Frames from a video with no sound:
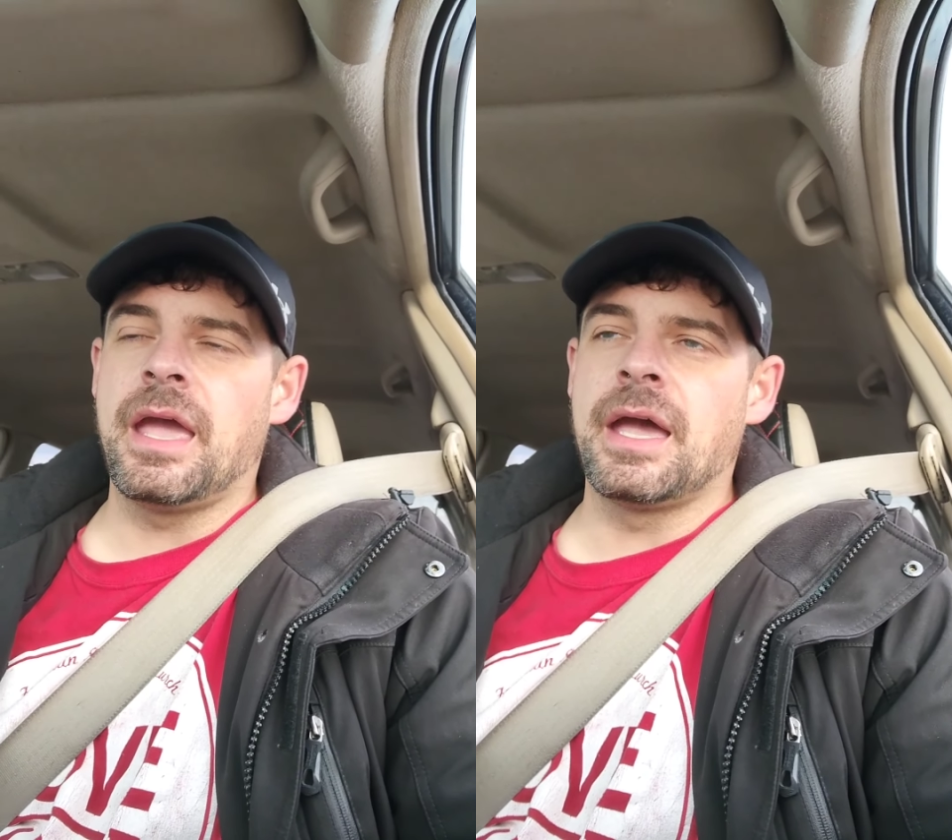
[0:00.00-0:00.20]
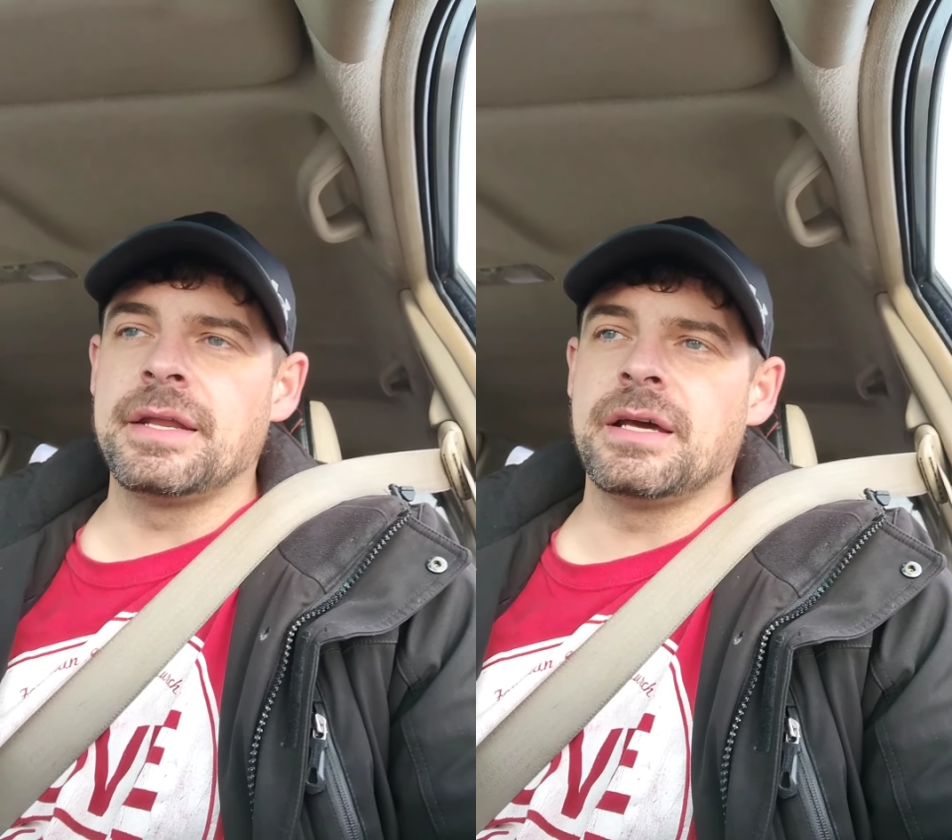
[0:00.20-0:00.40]

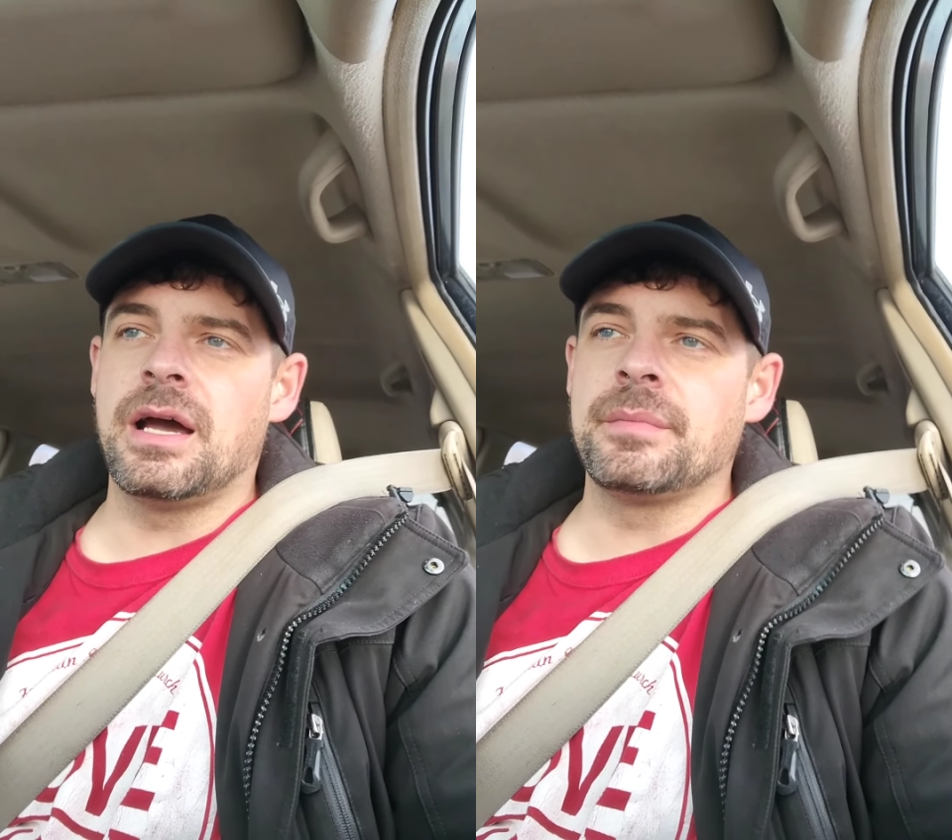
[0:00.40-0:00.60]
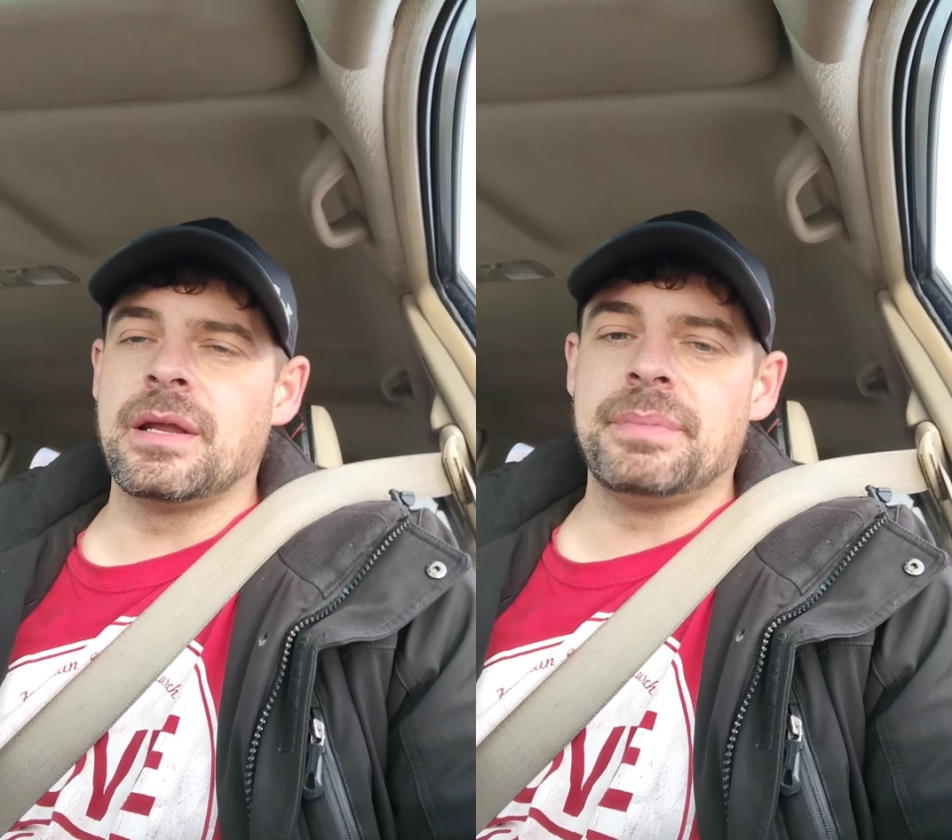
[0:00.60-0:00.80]
And
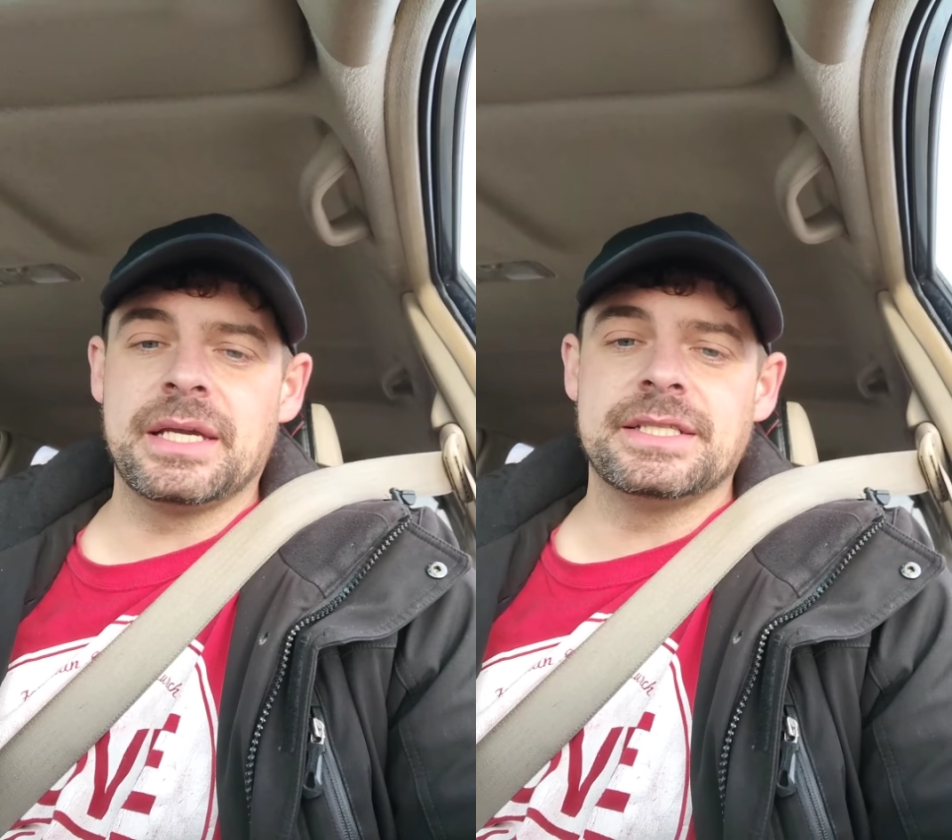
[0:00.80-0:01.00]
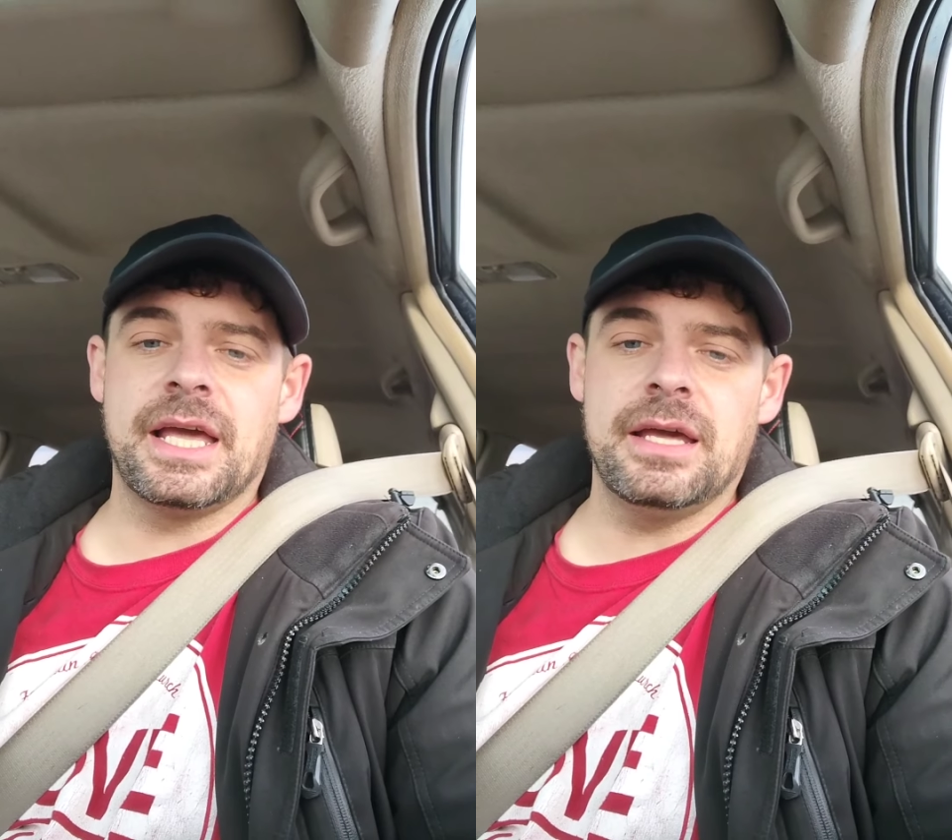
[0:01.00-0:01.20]
I'm going to pick
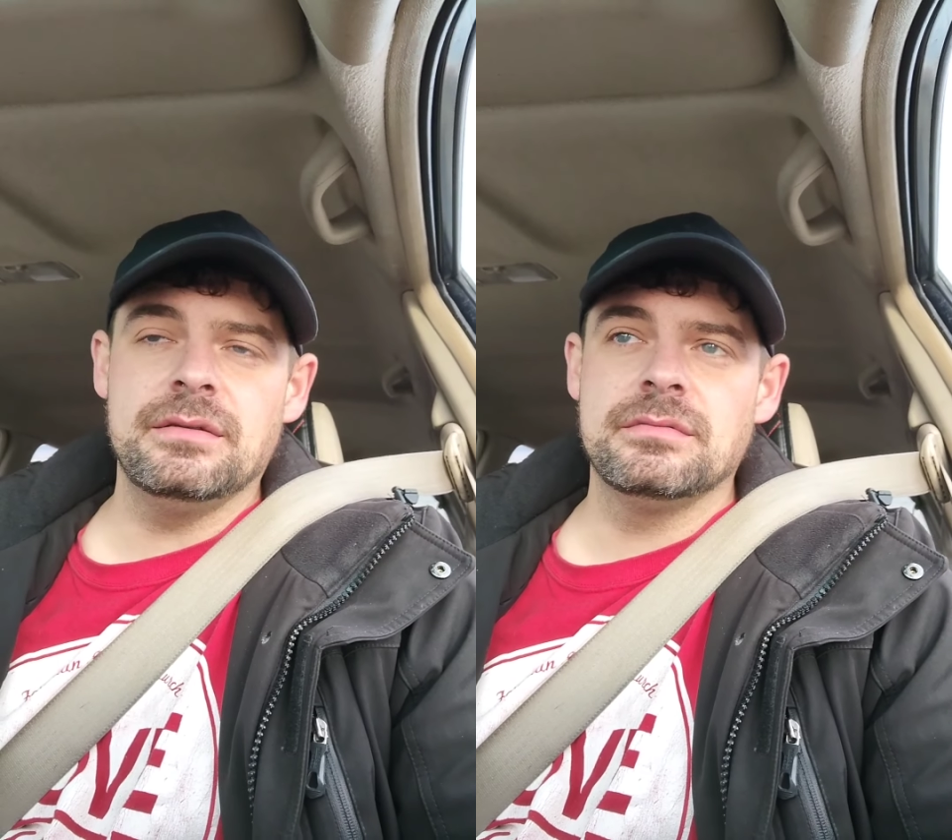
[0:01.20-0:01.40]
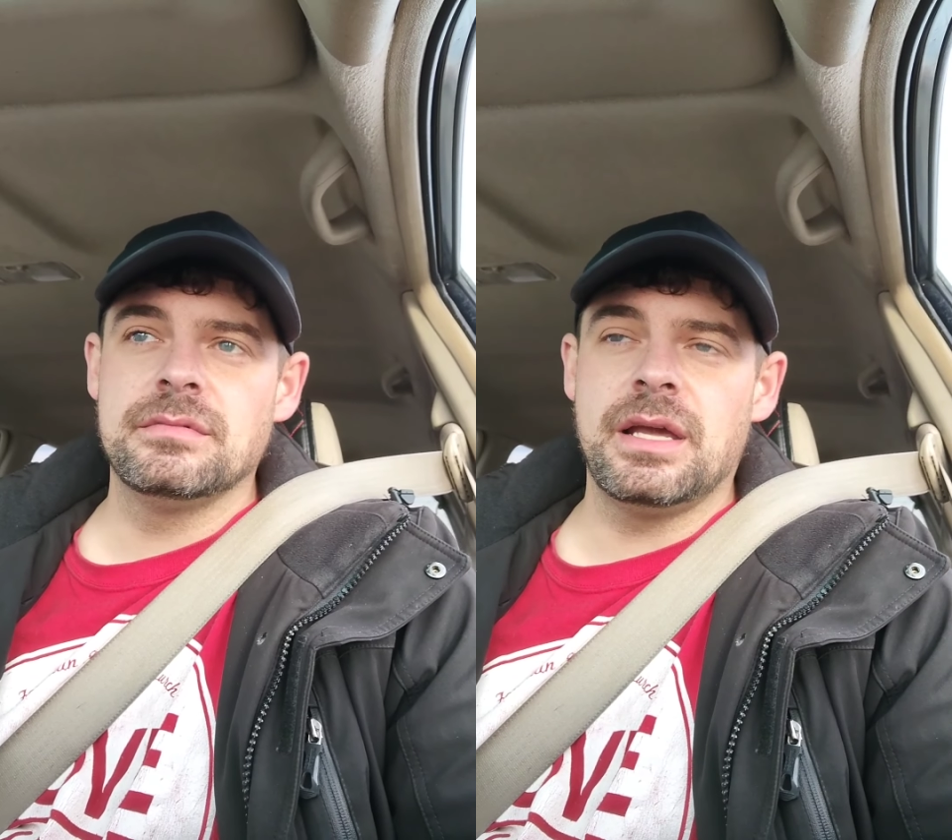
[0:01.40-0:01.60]
a day
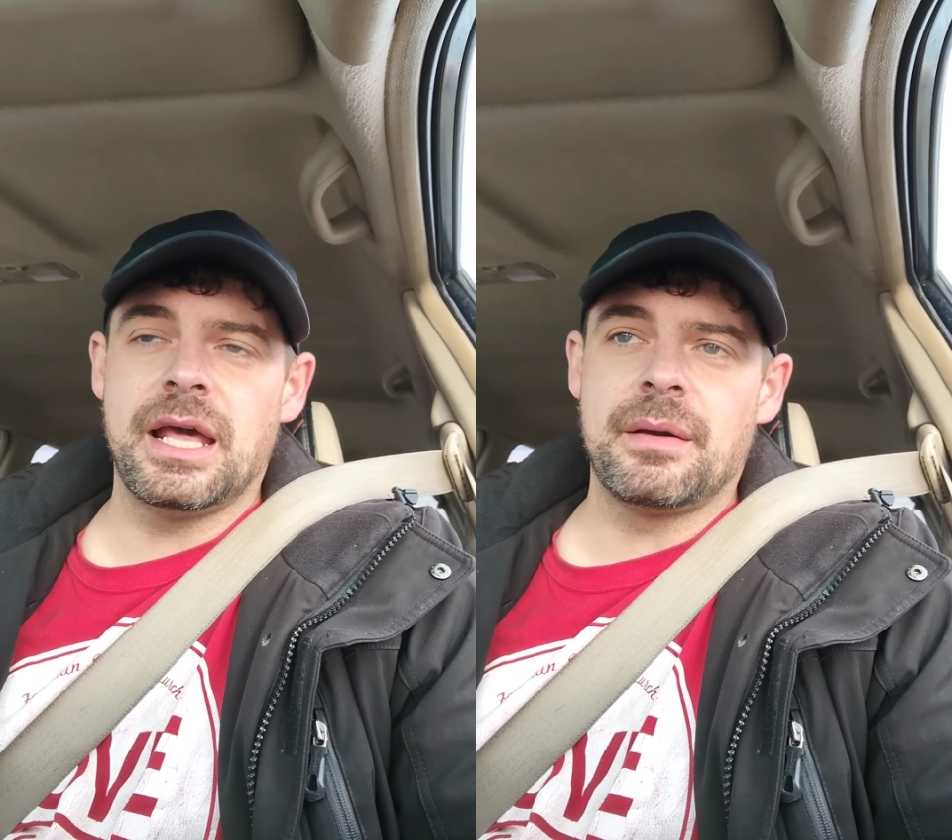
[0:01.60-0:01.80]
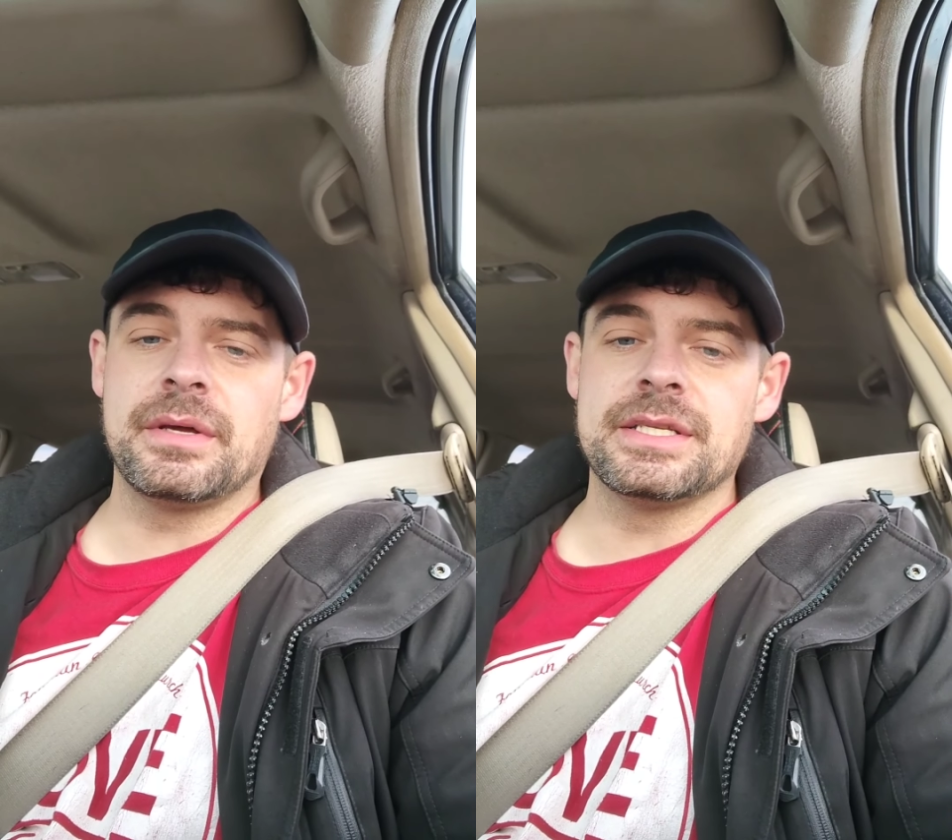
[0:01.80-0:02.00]

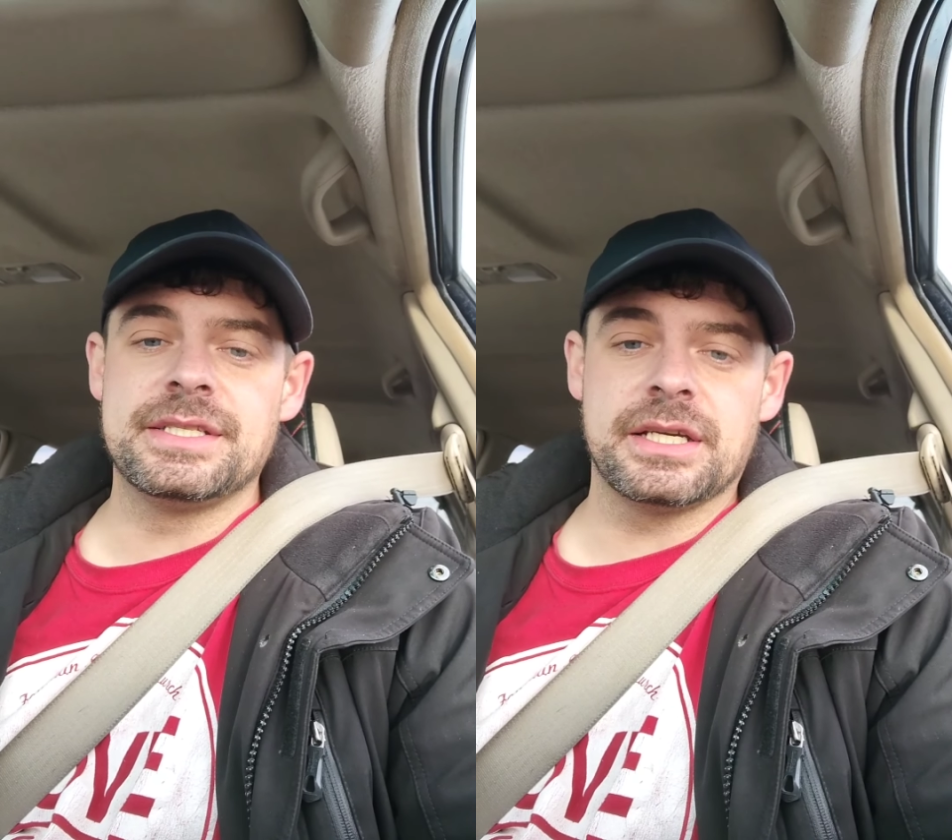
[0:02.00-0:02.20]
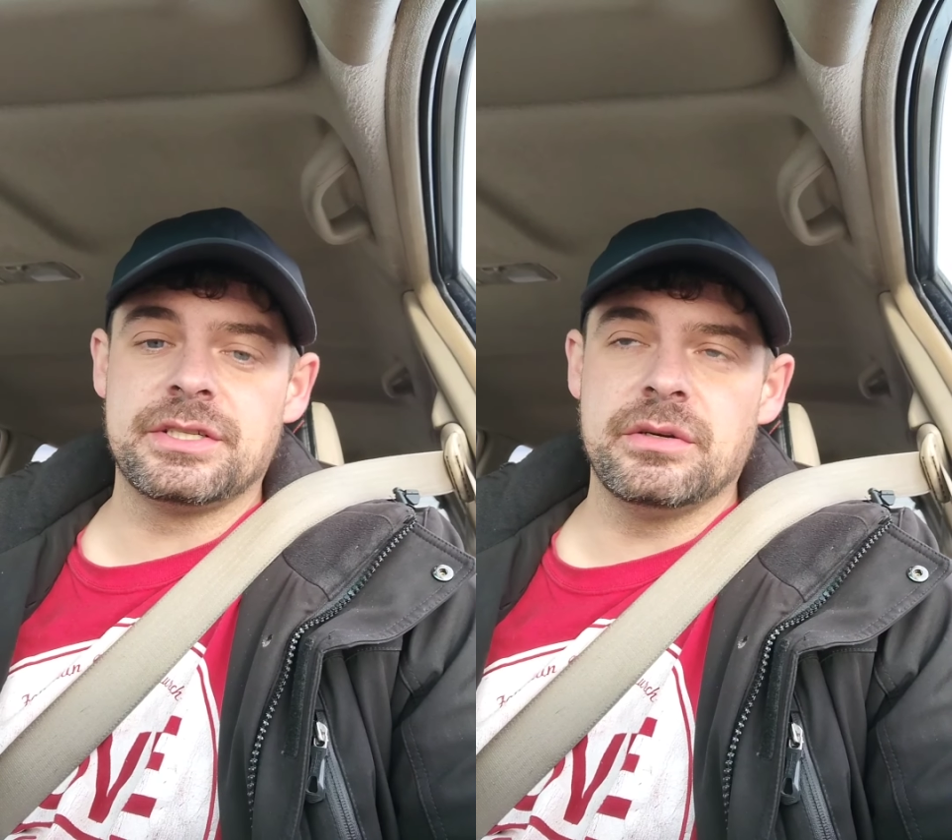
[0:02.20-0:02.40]
and I'm going to
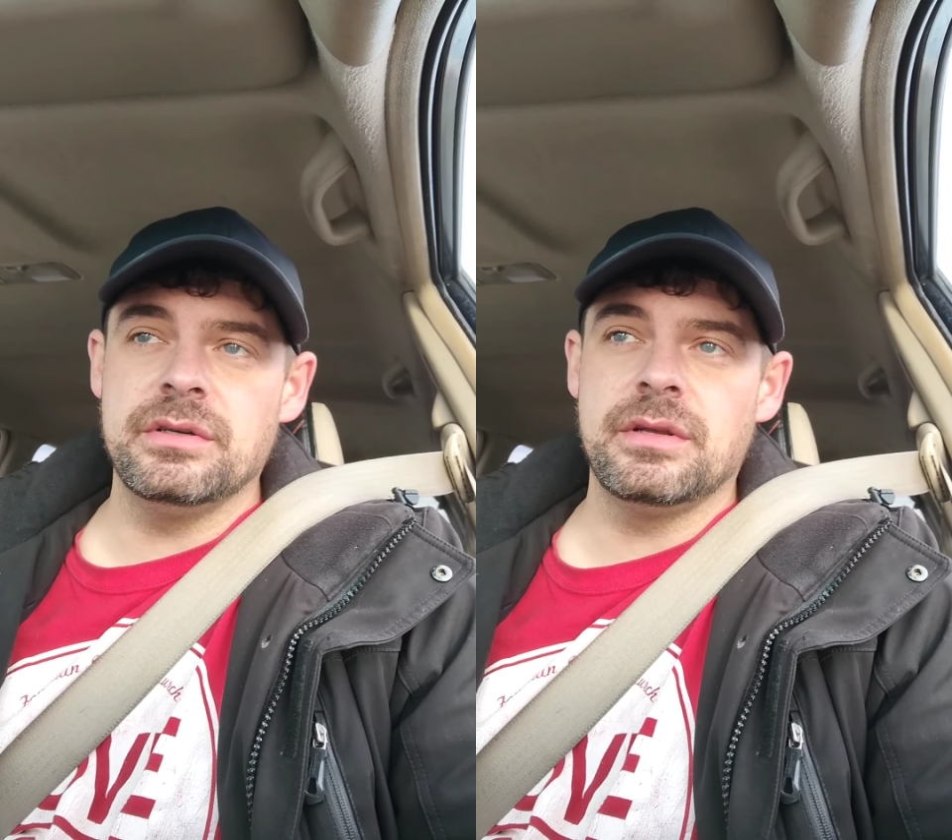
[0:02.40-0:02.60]
stick to it,